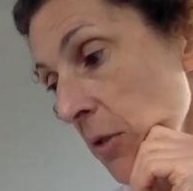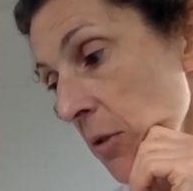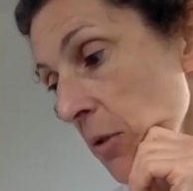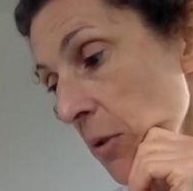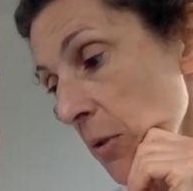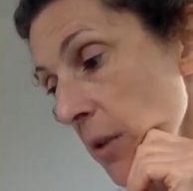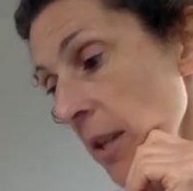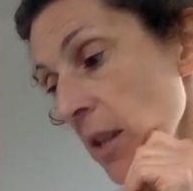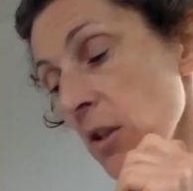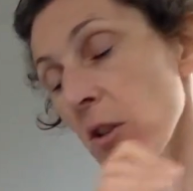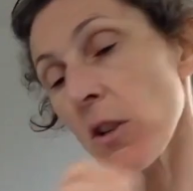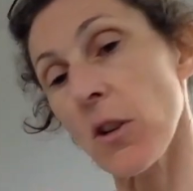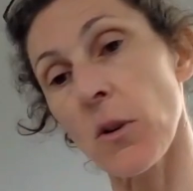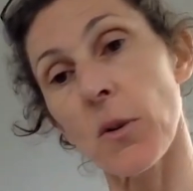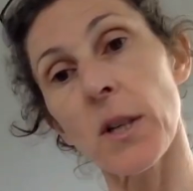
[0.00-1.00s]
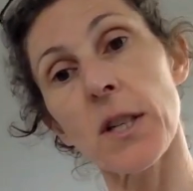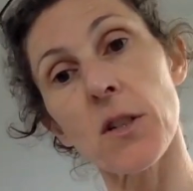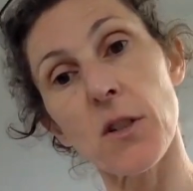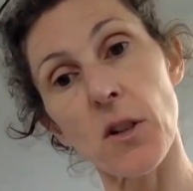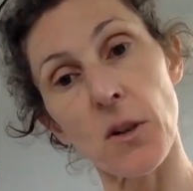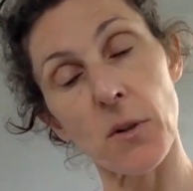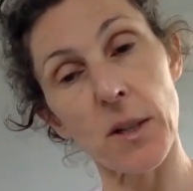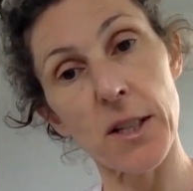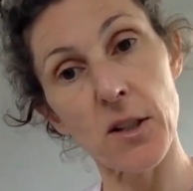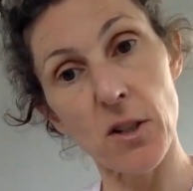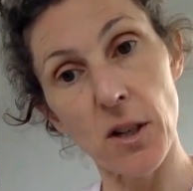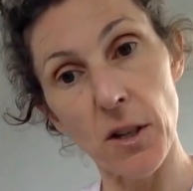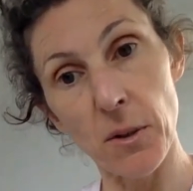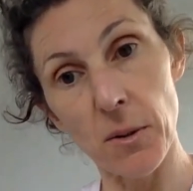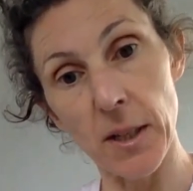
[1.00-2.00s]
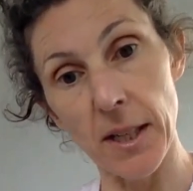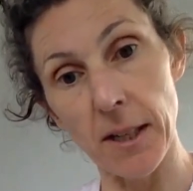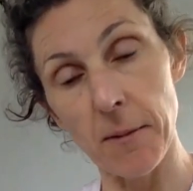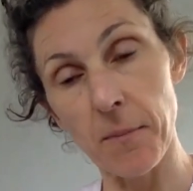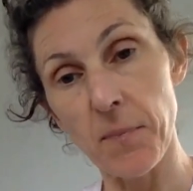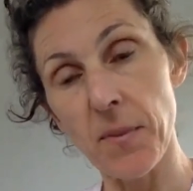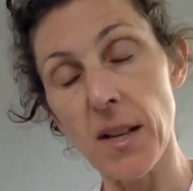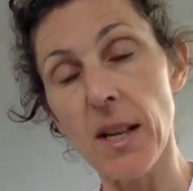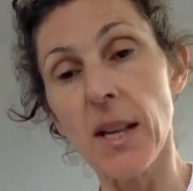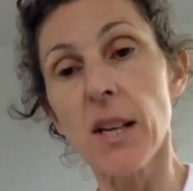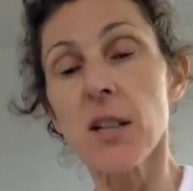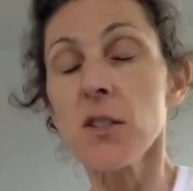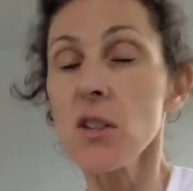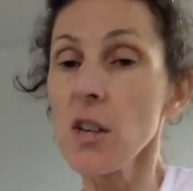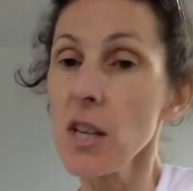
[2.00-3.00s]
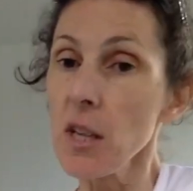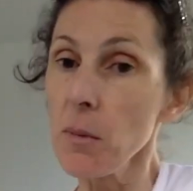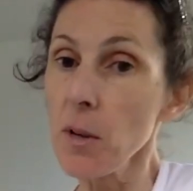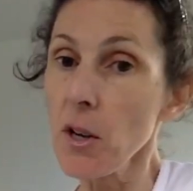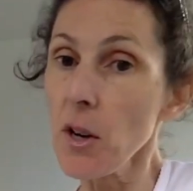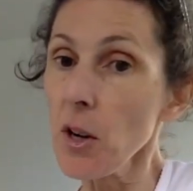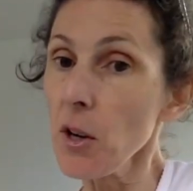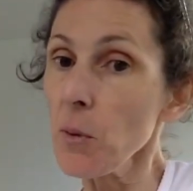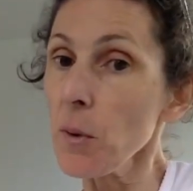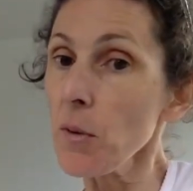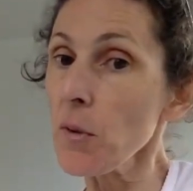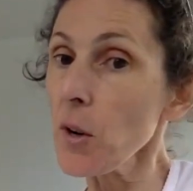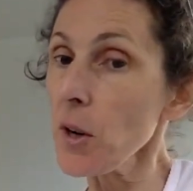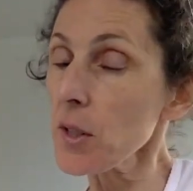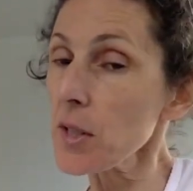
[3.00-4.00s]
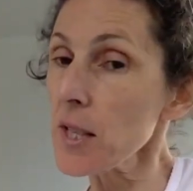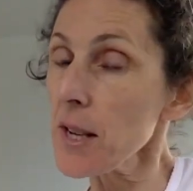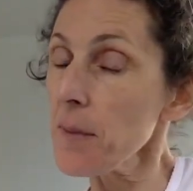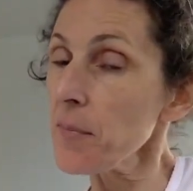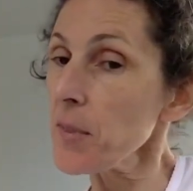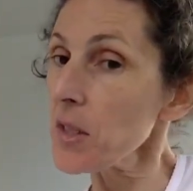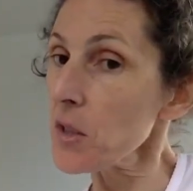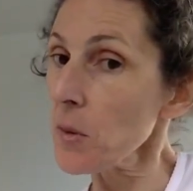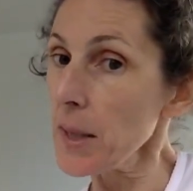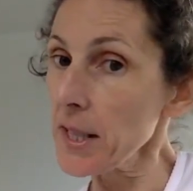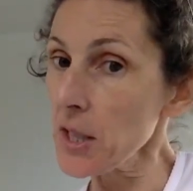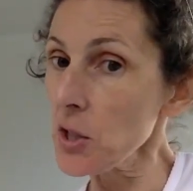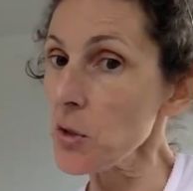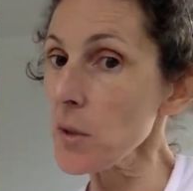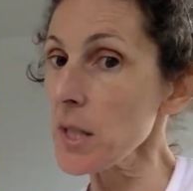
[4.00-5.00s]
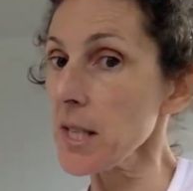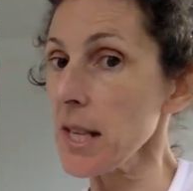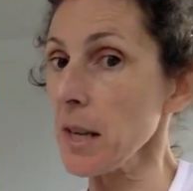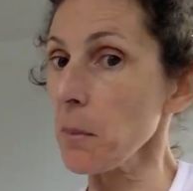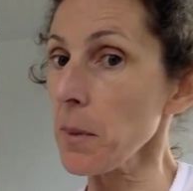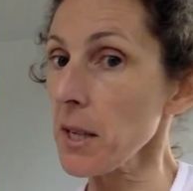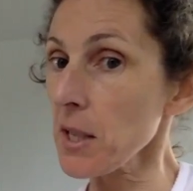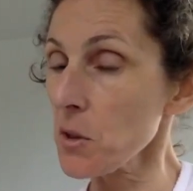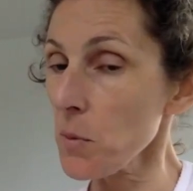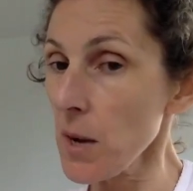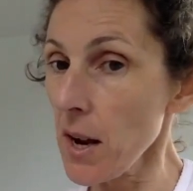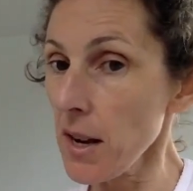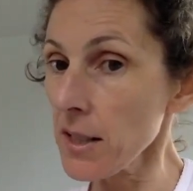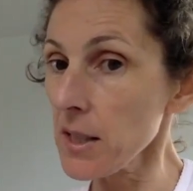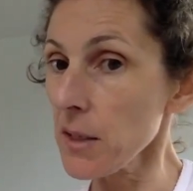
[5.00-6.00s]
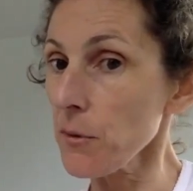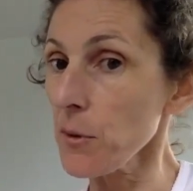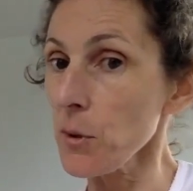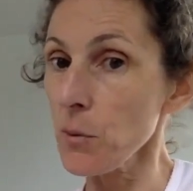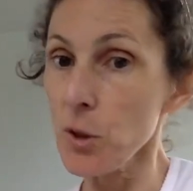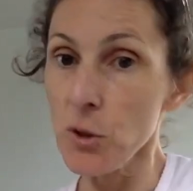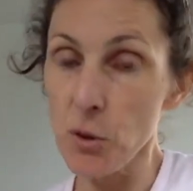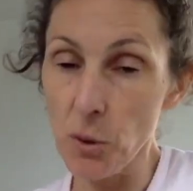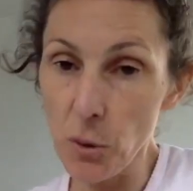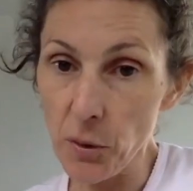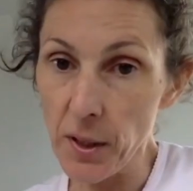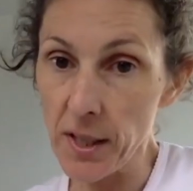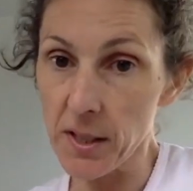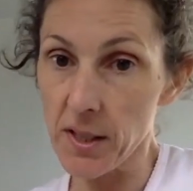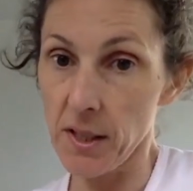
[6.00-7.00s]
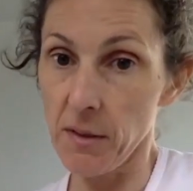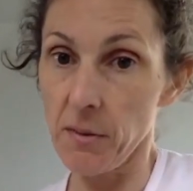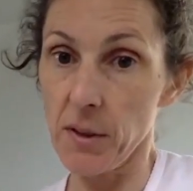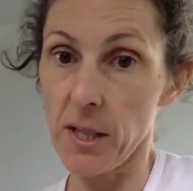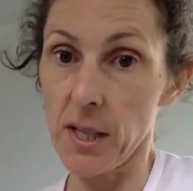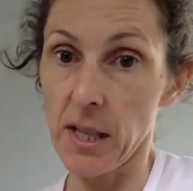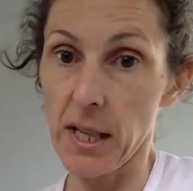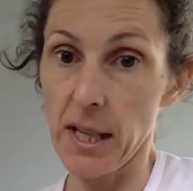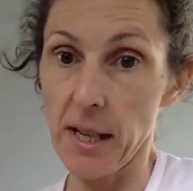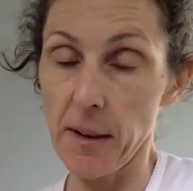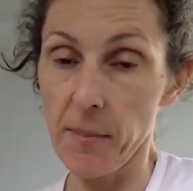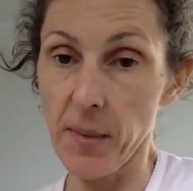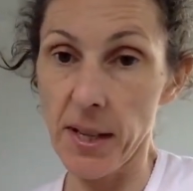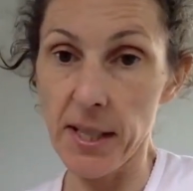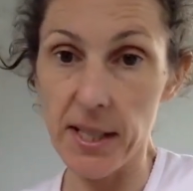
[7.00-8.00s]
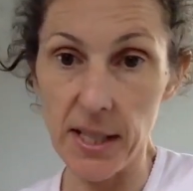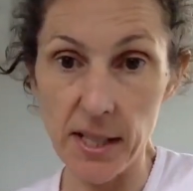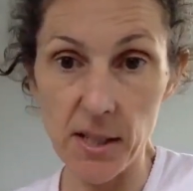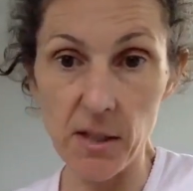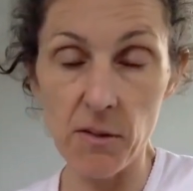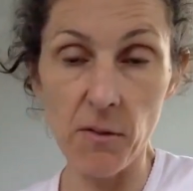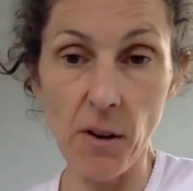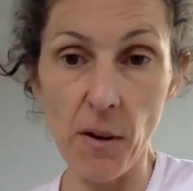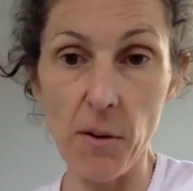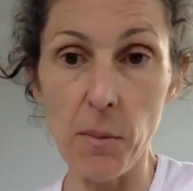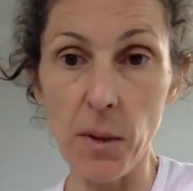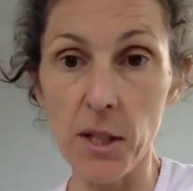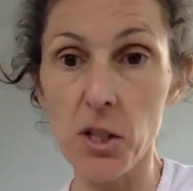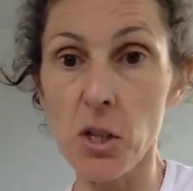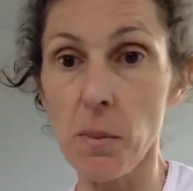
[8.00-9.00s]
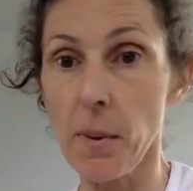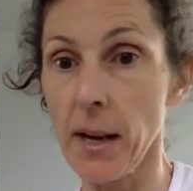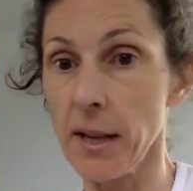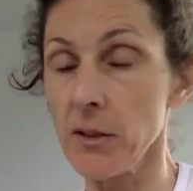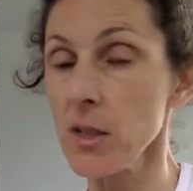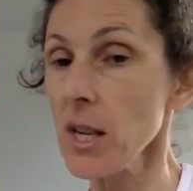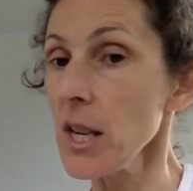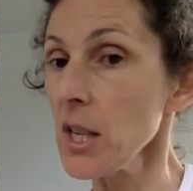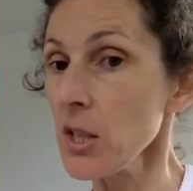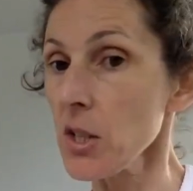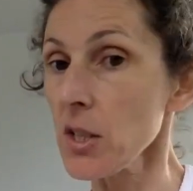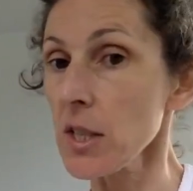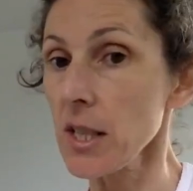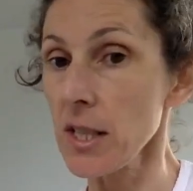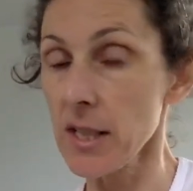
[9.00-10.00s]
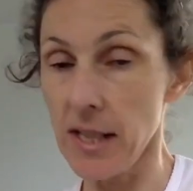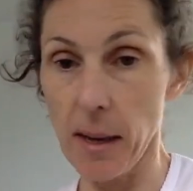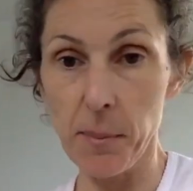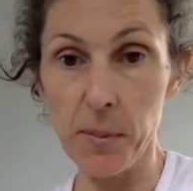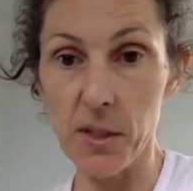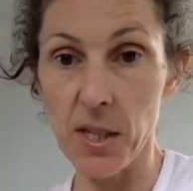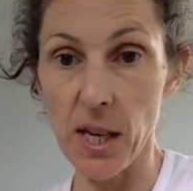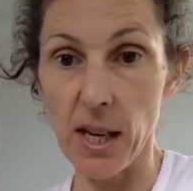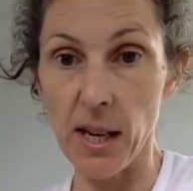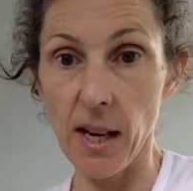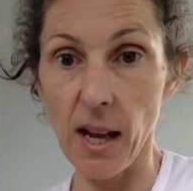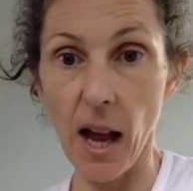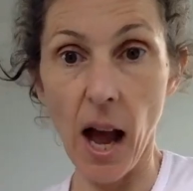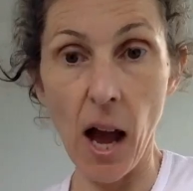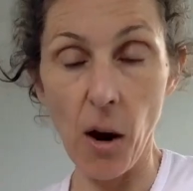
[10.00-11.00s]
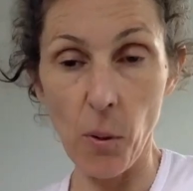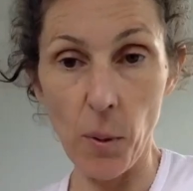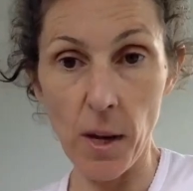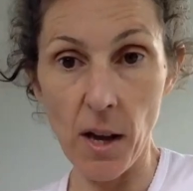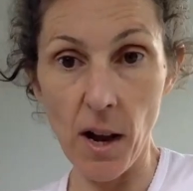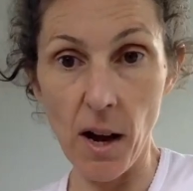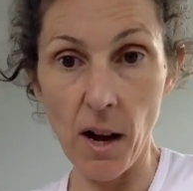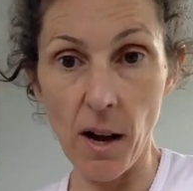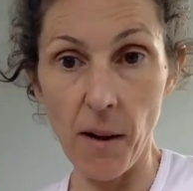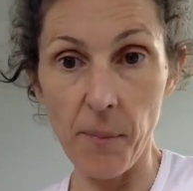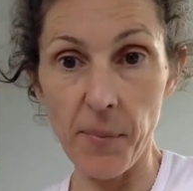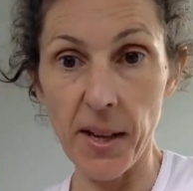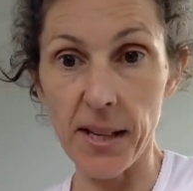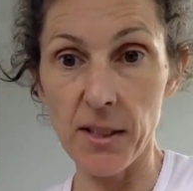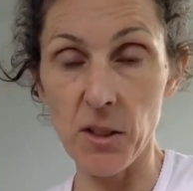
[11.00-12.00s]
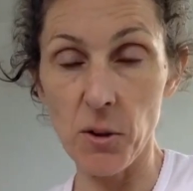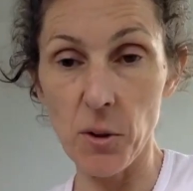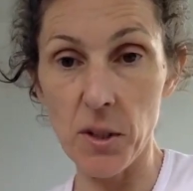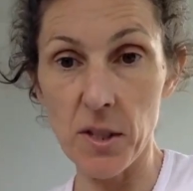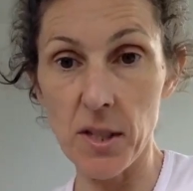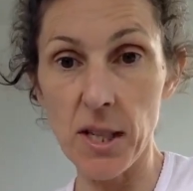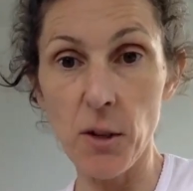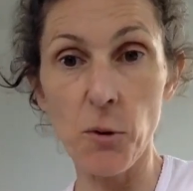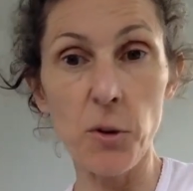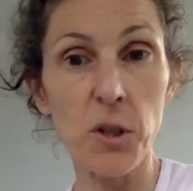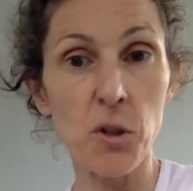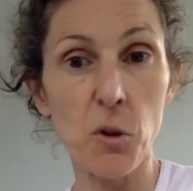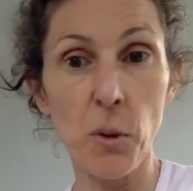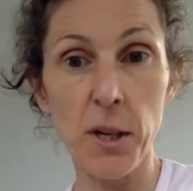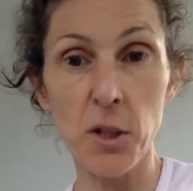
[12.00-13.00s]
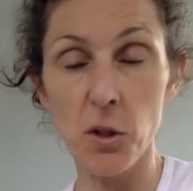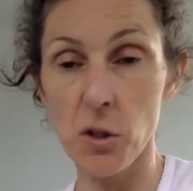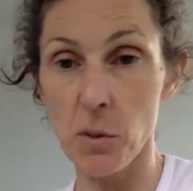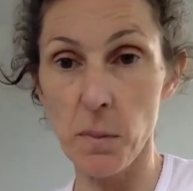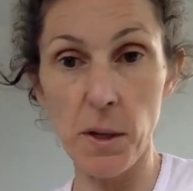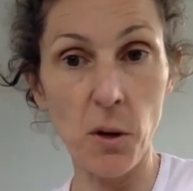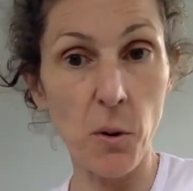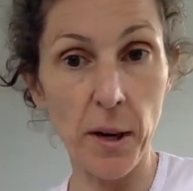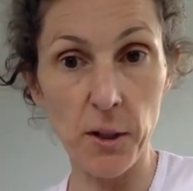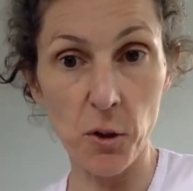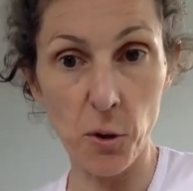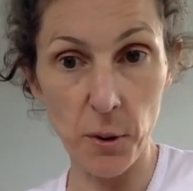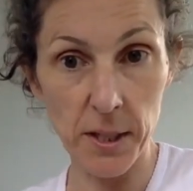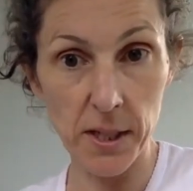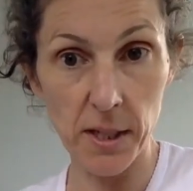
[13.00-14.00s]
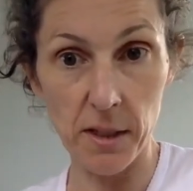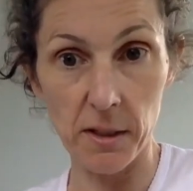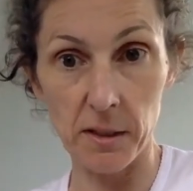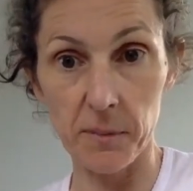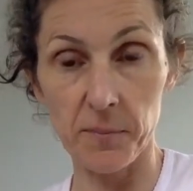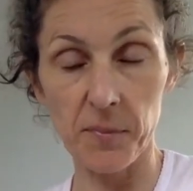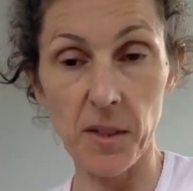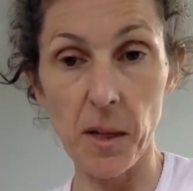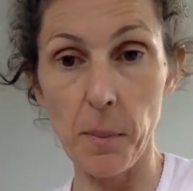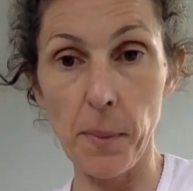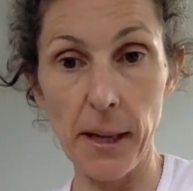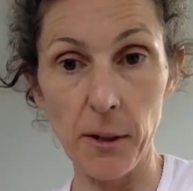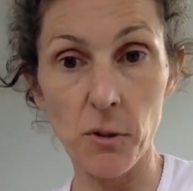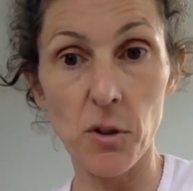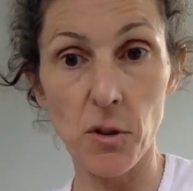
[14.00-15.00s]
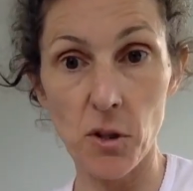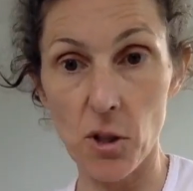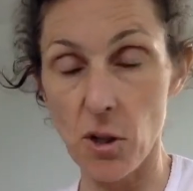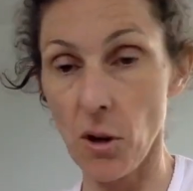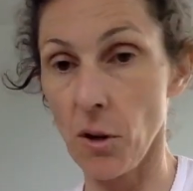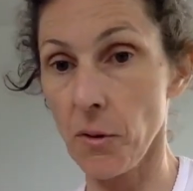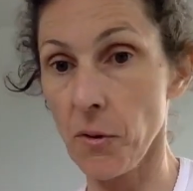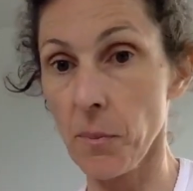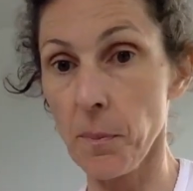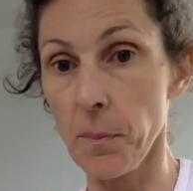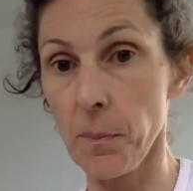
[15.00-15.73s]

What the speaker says: to do things slowly, slowly, slowly. So here we go. It's quite interesting because we are different. We do things differently. And it is very much about just accepting how we are. And you can see all these questions being quite critical about the sloth.